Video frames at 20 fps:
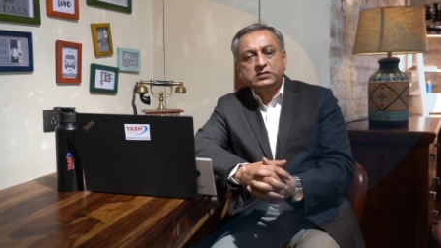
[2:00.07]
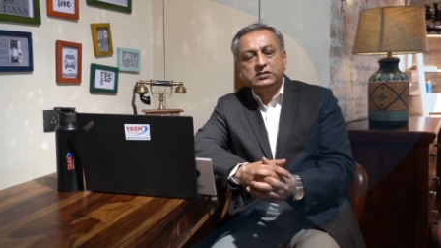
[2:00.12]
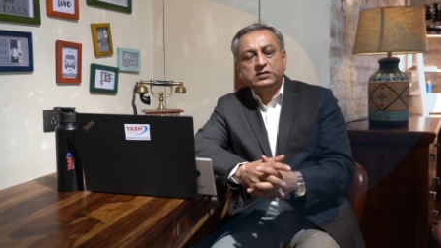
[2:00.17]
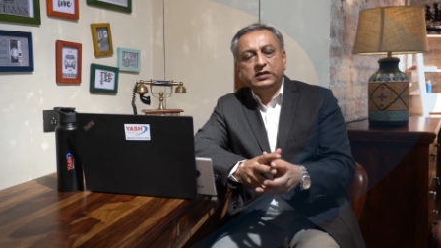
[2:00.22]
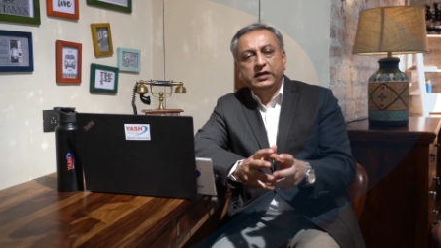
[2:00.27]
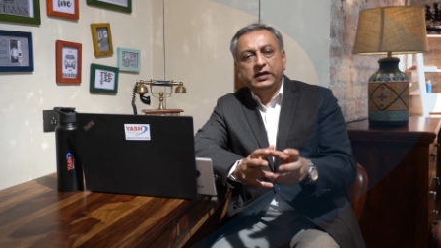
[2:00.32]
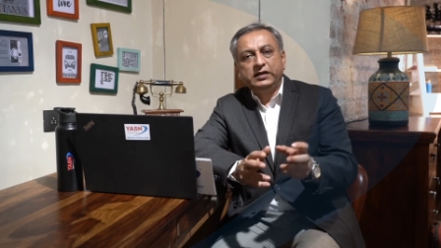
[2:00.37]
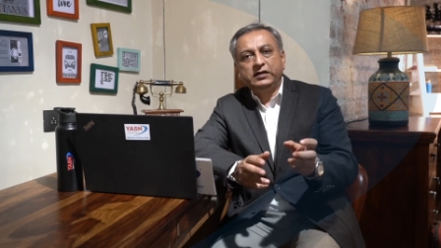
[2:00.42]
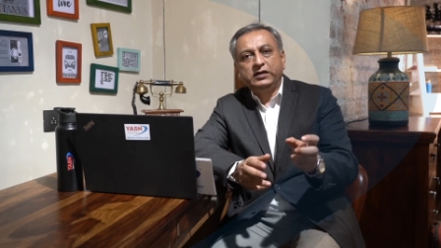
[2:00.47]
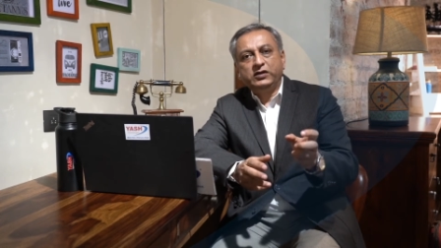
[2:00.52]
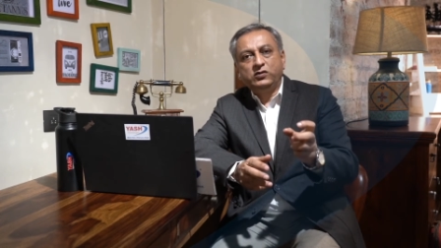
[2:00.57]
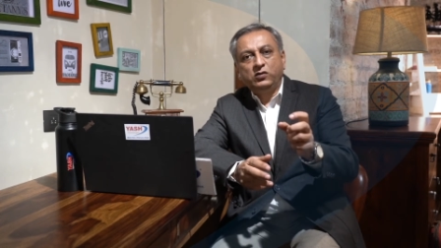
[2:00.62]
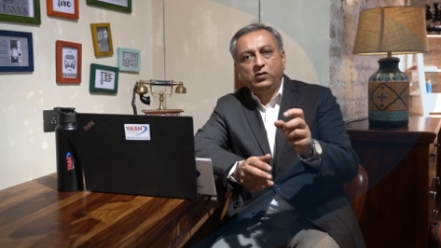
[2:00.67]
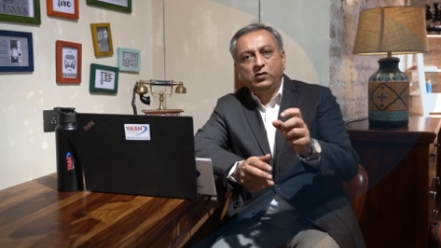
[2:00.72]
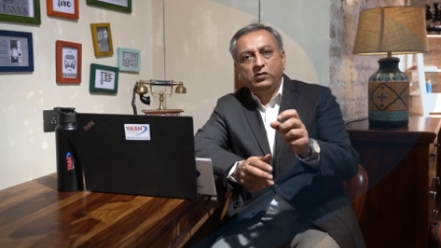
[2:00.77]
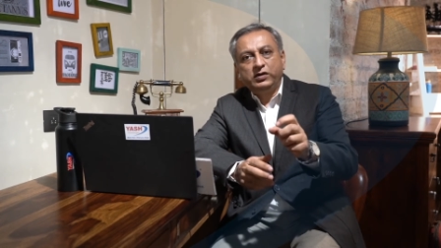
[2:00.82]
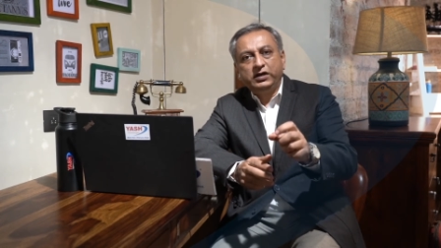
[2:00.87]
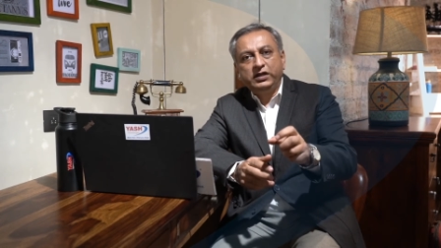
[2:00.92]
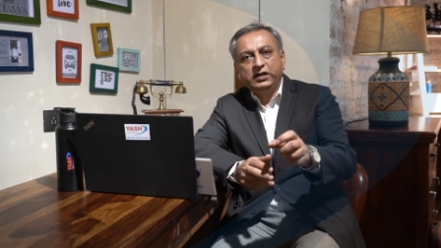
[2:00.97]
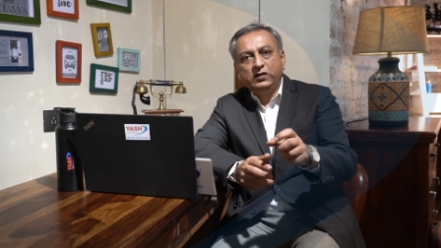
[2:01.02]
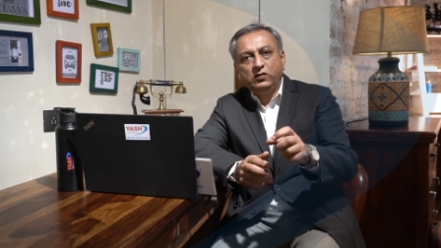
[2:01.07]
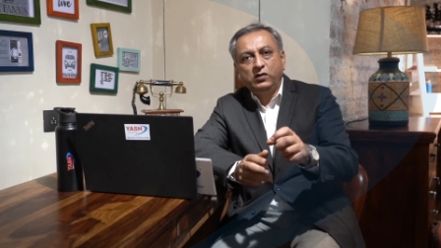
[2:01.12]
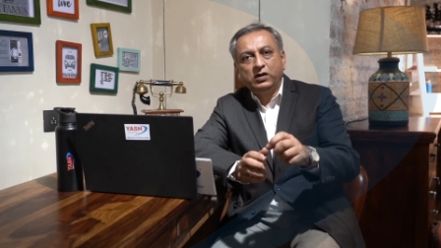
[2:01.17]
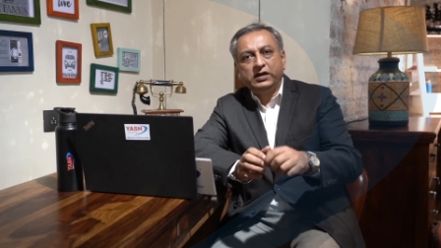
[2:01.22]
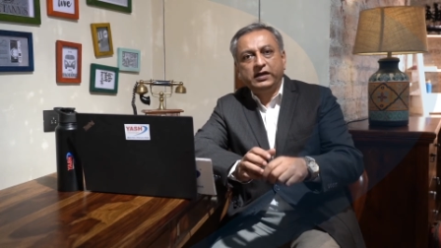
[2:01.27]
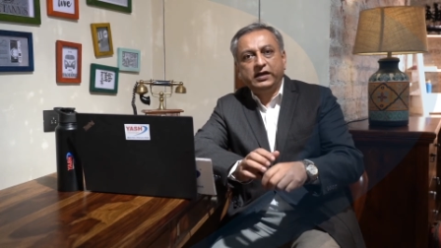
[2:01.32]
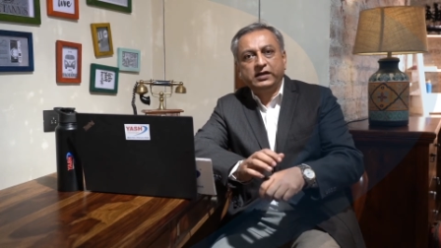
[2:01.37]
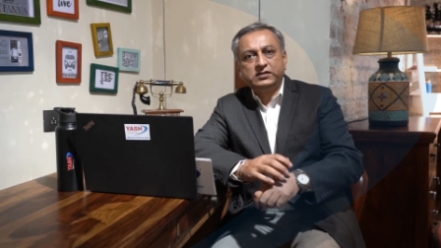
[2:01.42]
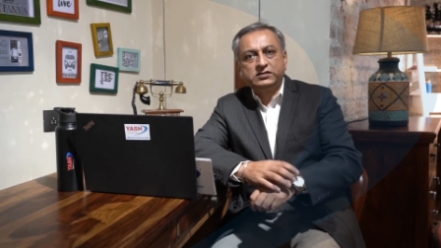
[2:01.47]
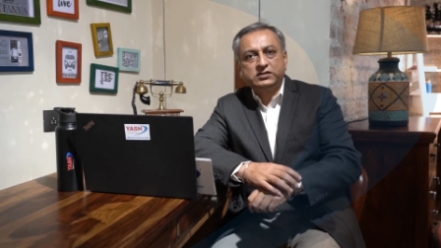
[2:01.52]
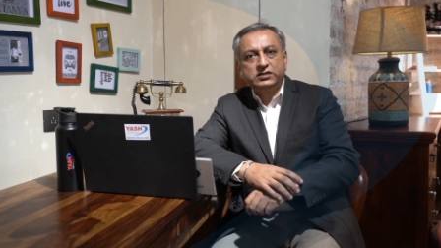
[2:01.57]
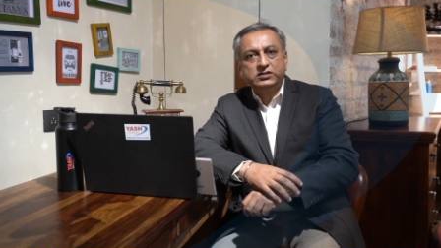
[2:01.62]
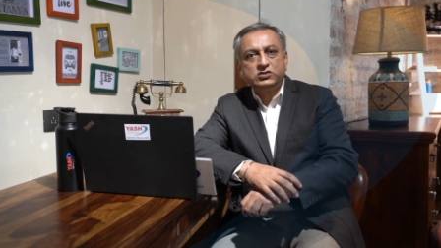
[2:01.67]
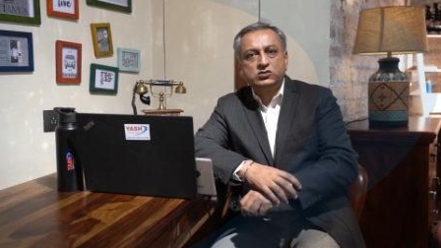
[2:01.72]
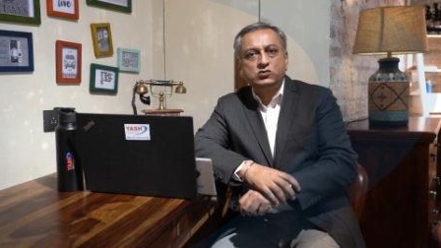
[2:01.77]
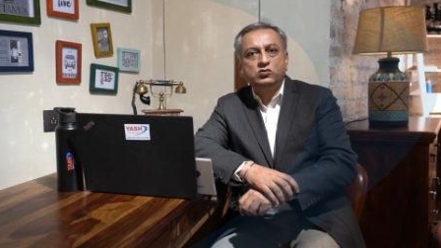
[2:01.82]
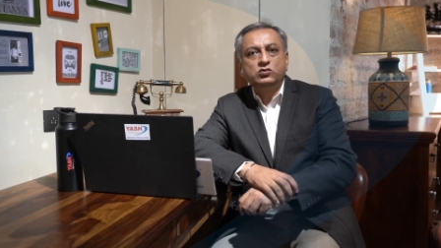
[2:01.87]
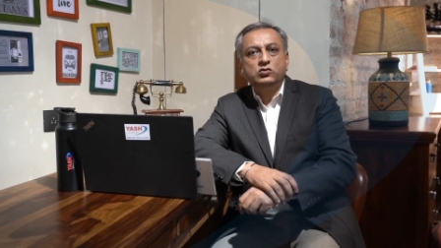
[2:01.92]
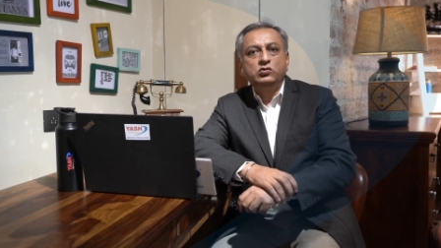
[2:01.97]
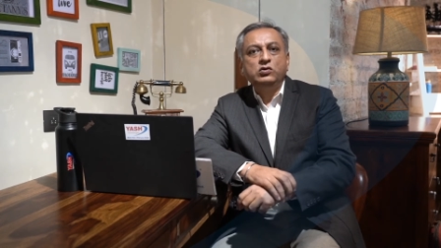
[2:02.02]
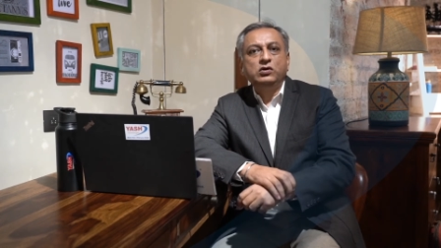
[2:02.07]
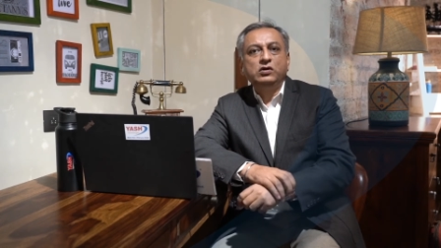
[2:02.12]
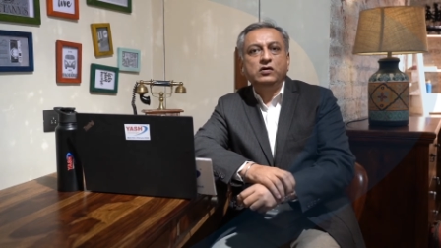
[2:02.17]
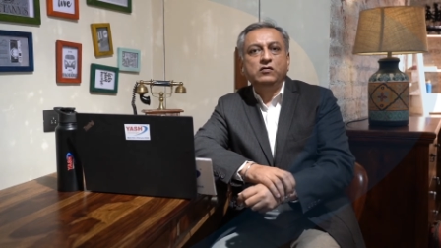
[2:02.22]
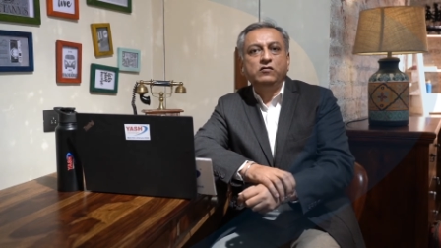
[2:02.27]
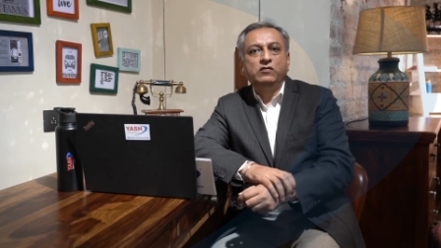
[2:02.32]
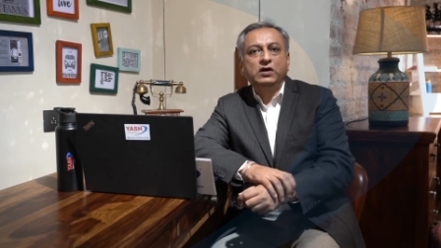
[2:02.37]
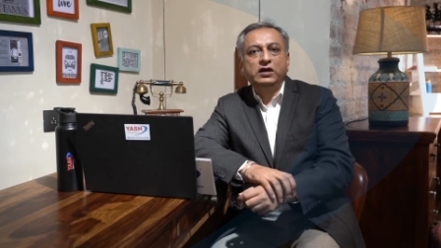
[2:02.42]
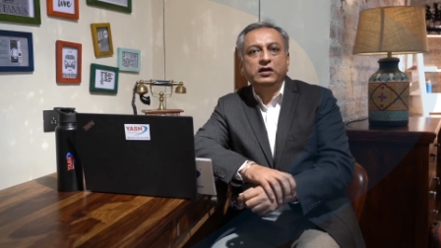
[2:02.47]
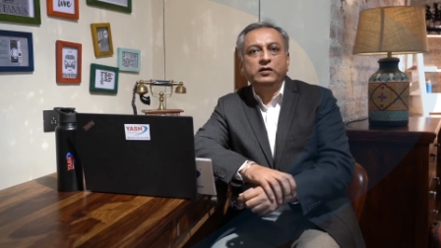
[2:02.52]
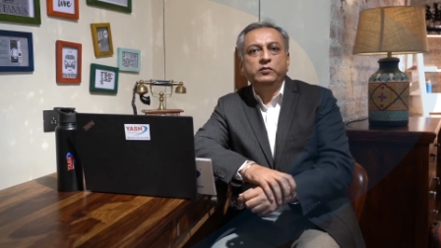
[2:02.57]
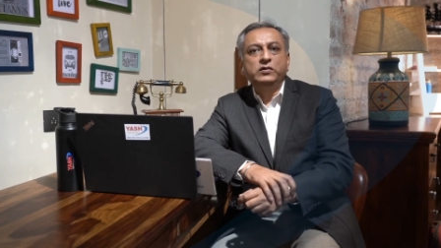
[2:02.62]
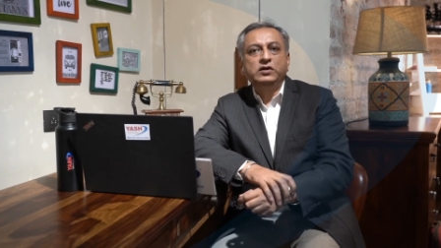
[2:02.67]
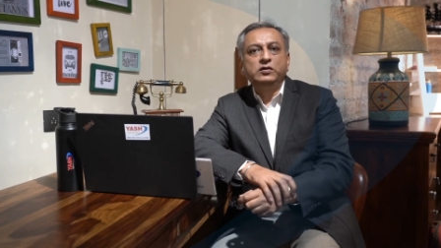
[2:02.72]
and they are already got access to vulnerable